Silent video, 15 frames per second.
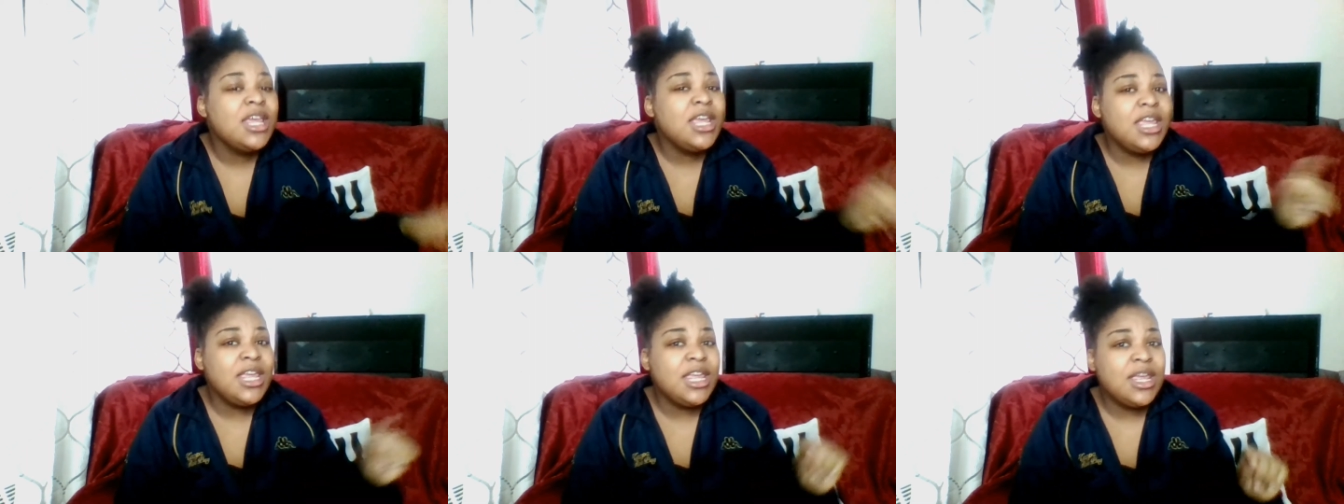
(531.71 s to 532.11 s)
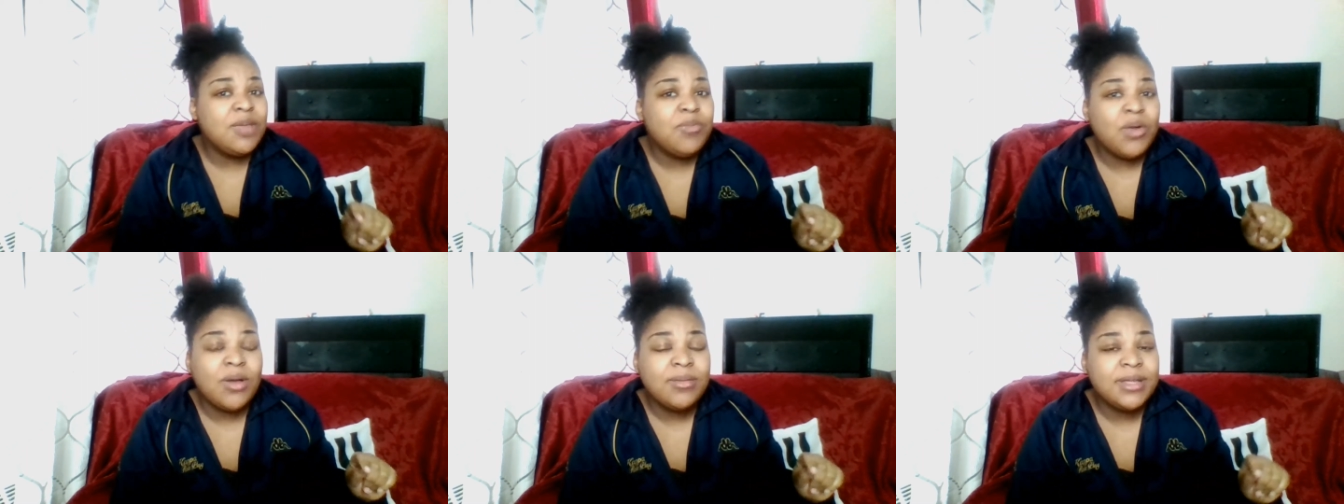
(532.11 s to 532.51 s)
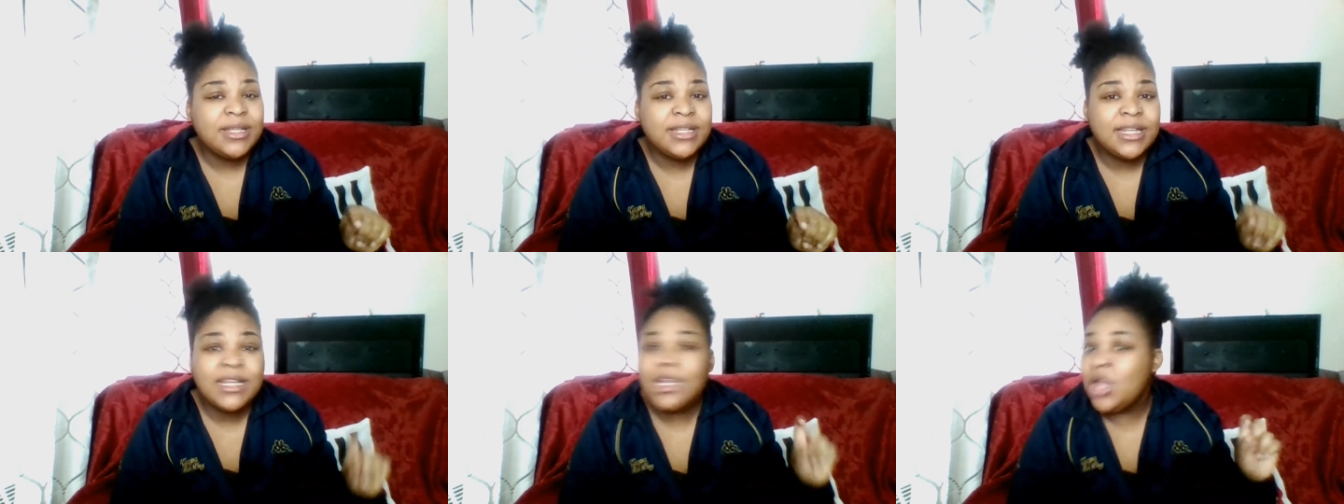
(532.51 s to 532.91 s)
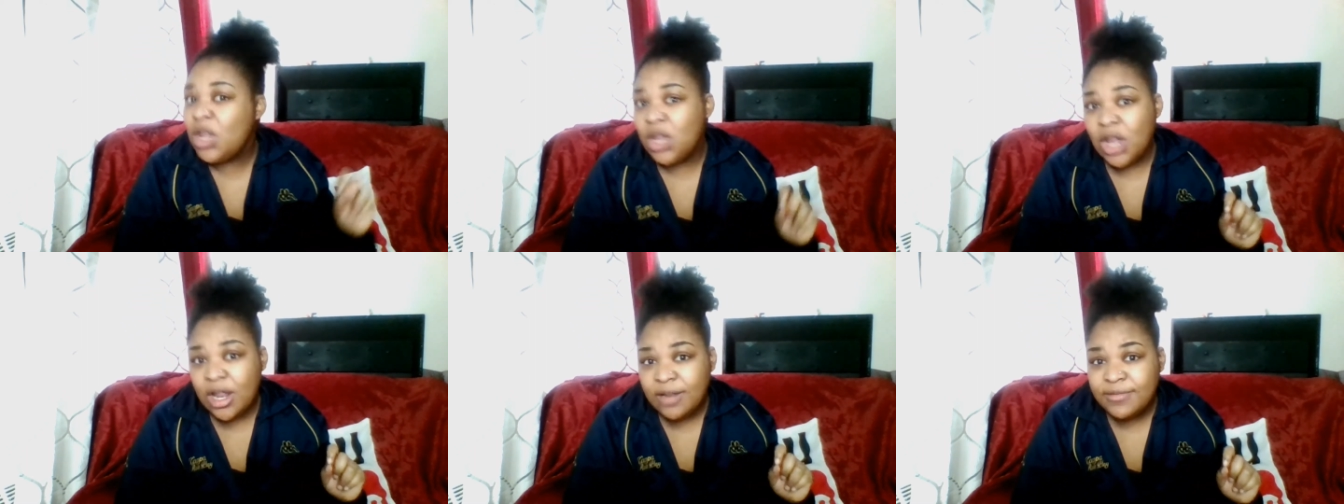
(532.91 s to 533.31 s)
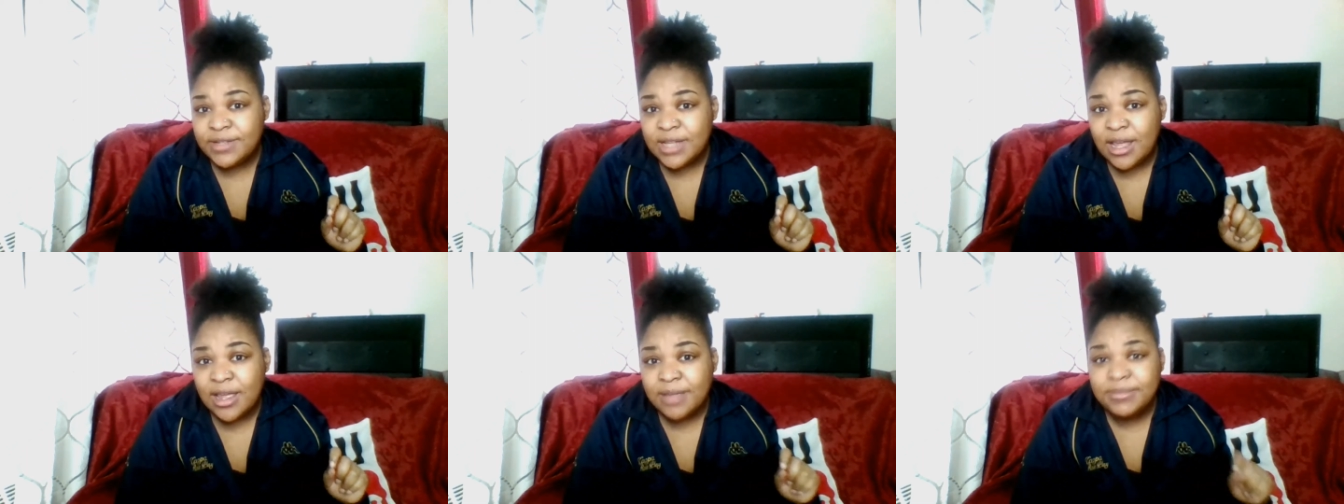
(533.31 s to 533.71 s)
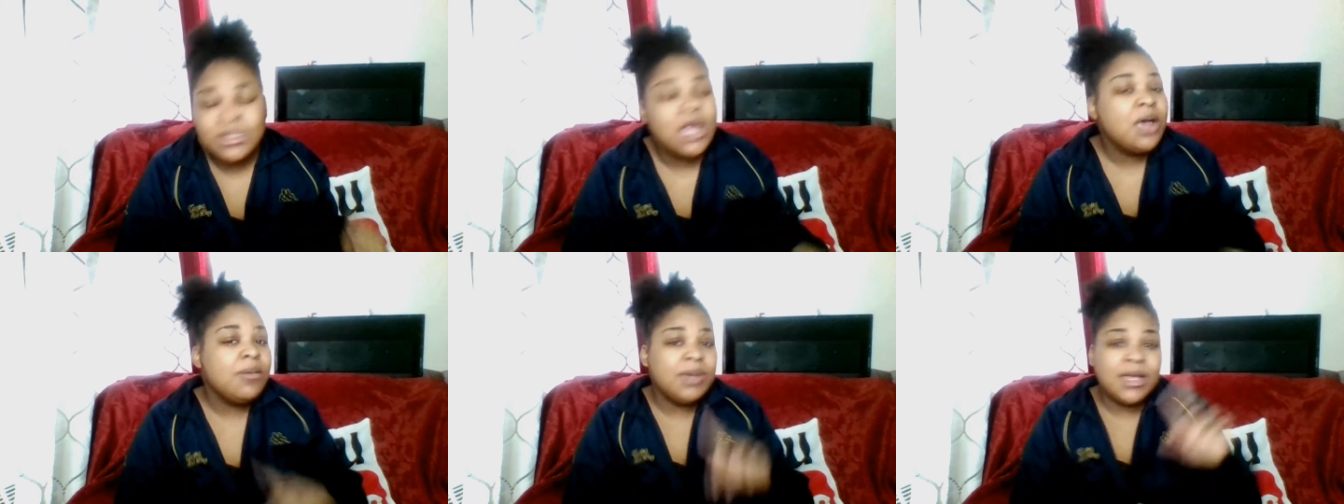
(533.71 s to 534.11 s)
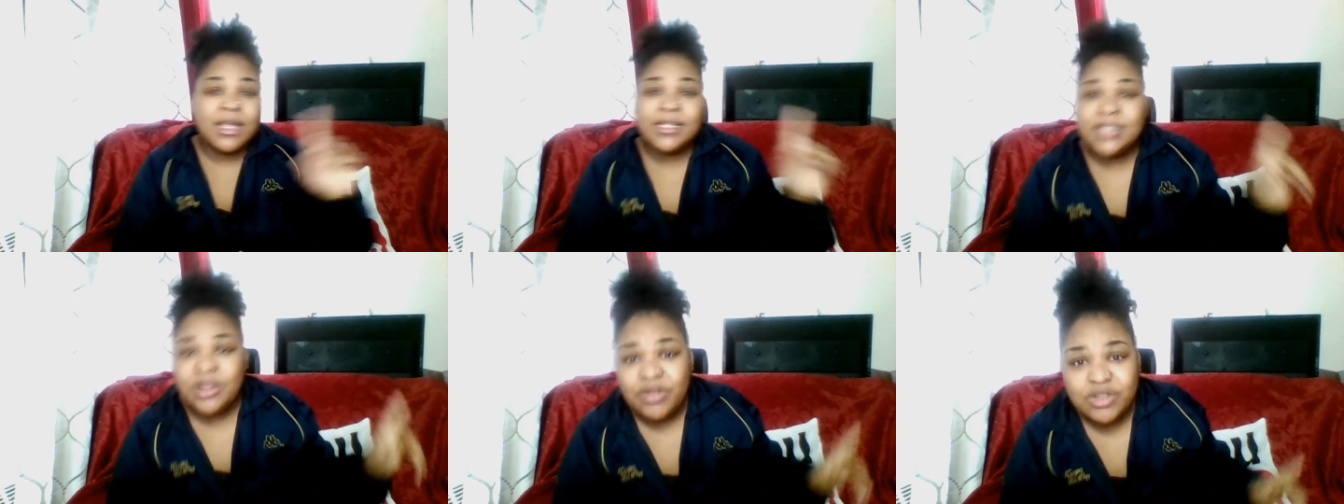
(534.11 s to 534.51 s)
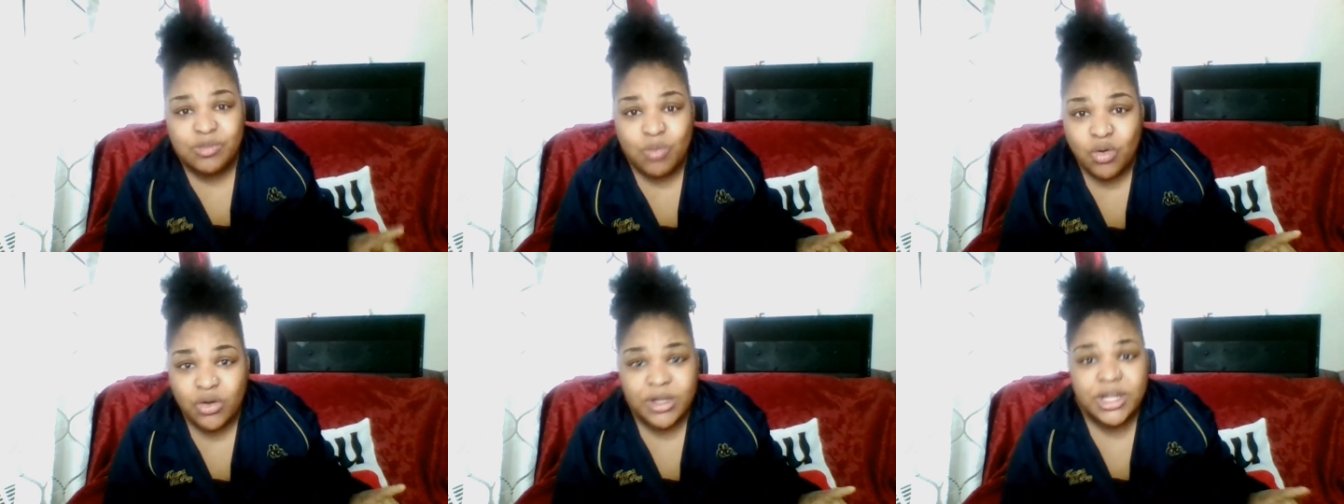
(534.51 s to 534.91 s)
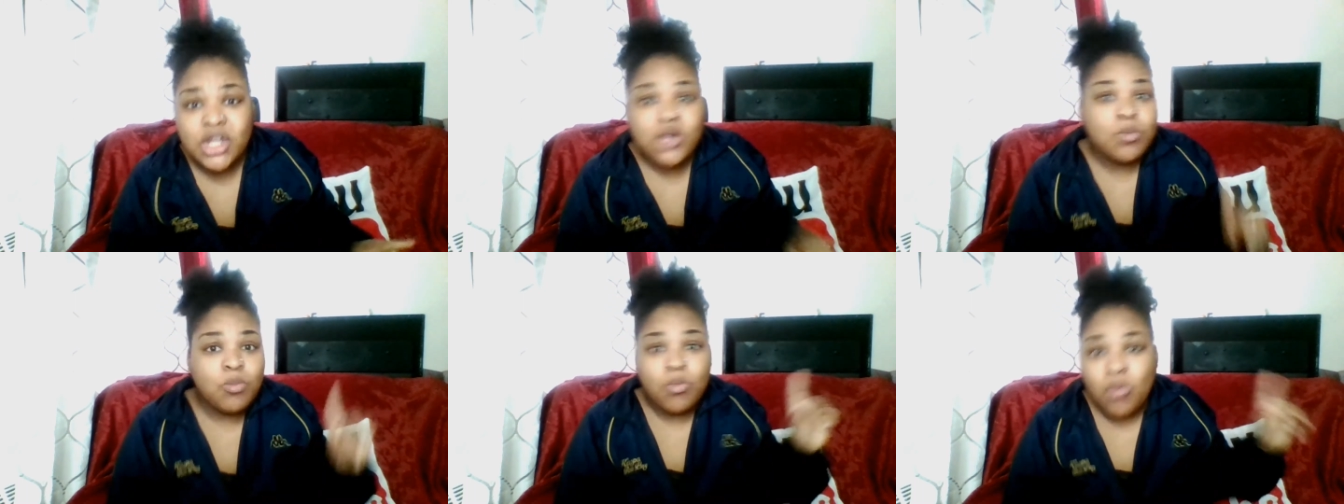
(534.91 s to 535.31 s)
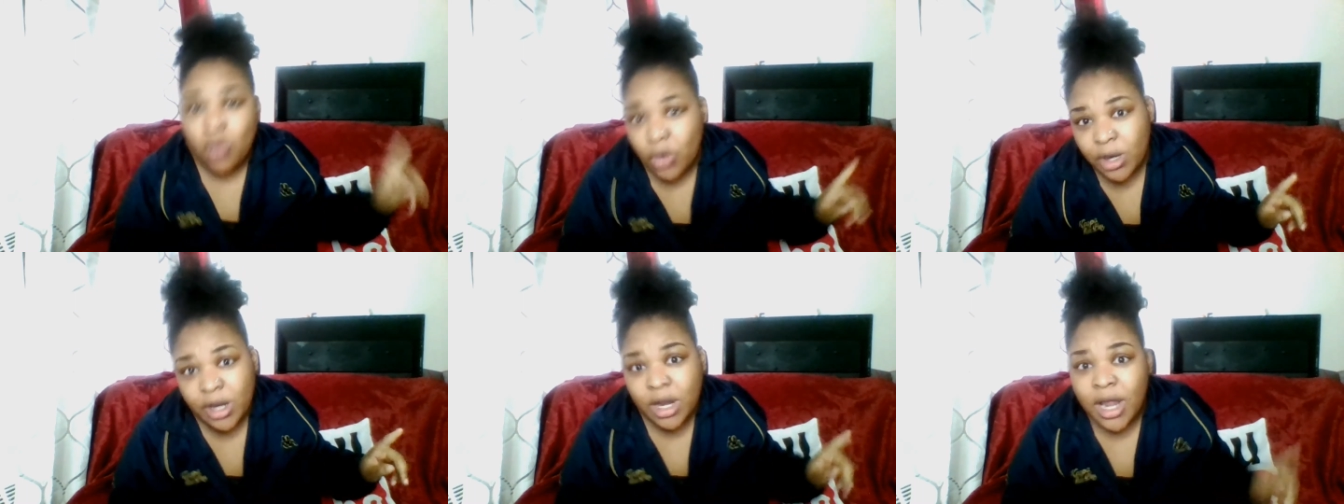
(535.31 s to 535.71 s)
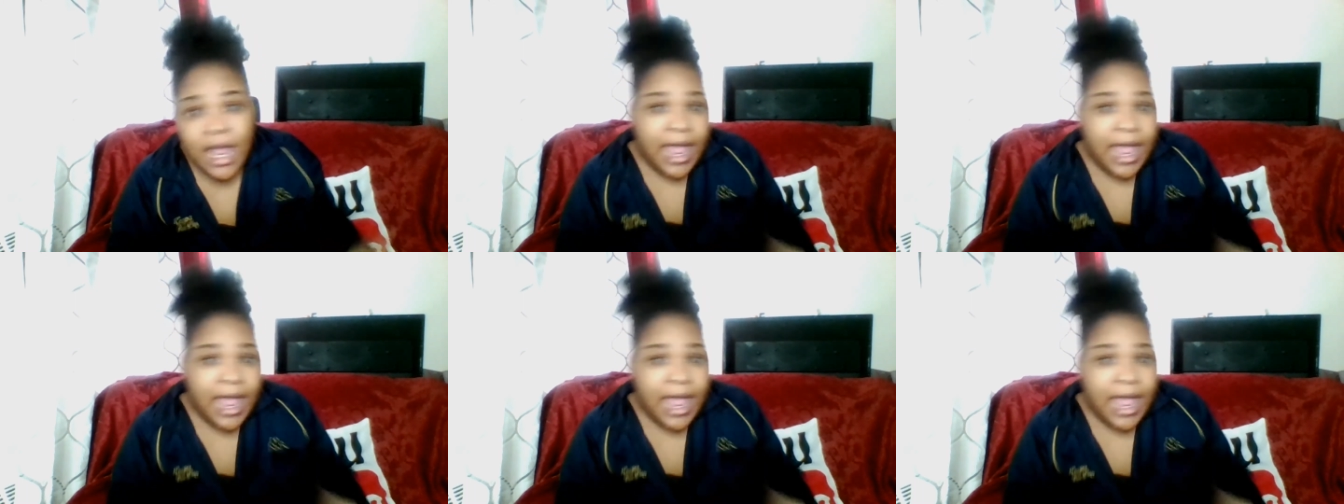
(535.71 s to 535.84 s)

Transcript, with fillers: He probably did it a lot of times because there's more, more,